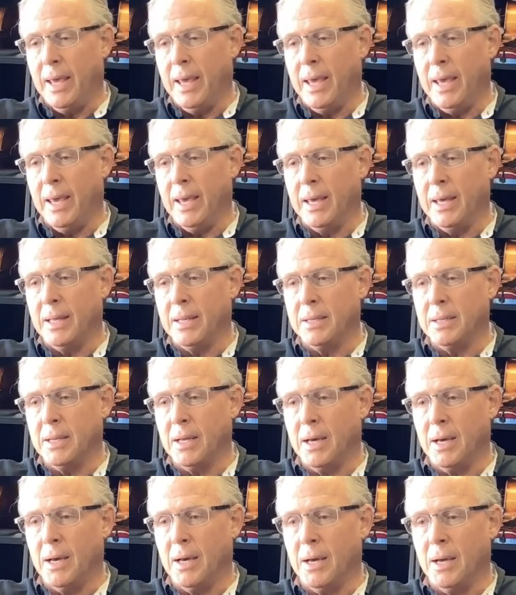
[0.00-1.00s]
and
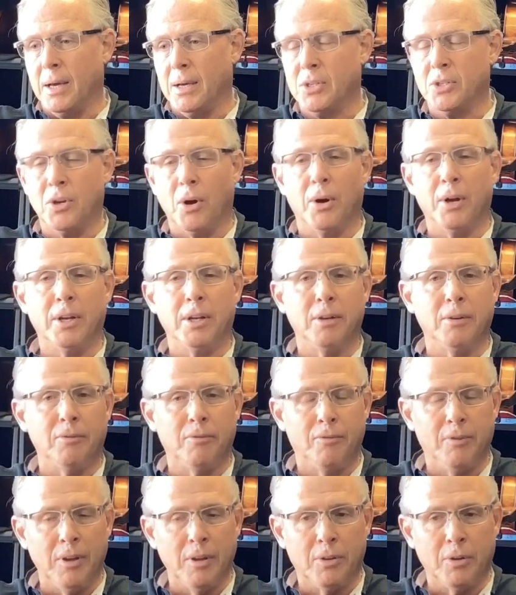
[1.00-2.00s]
started in
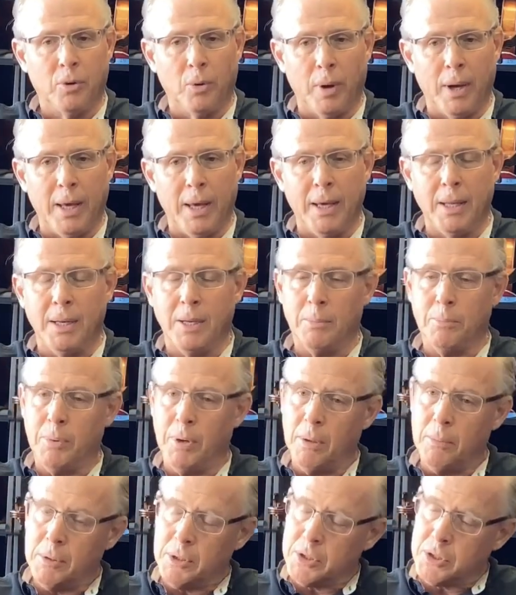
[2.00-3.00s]
5th grade in
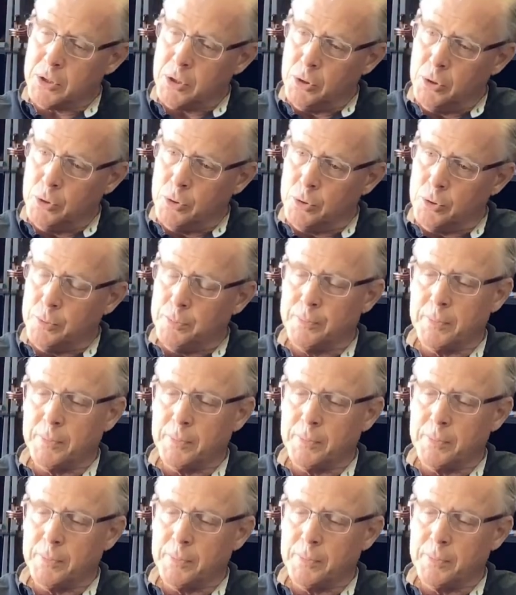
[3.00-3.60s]
public school